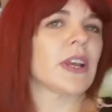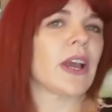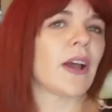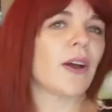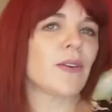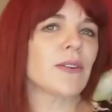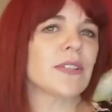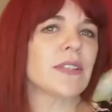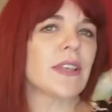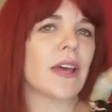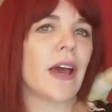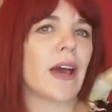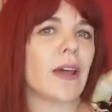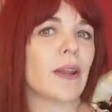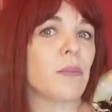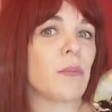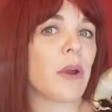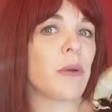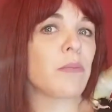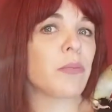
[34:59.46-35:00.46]
How's
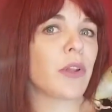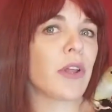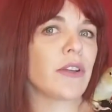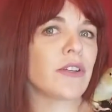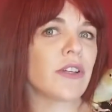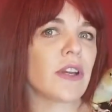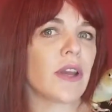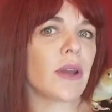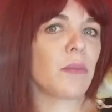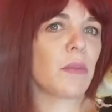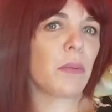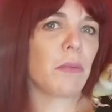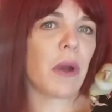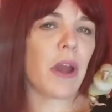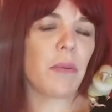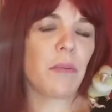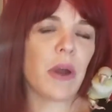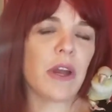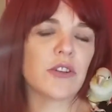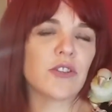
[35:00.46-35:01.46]
that? Am I blending in?
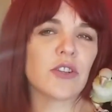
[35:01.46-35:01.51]
Am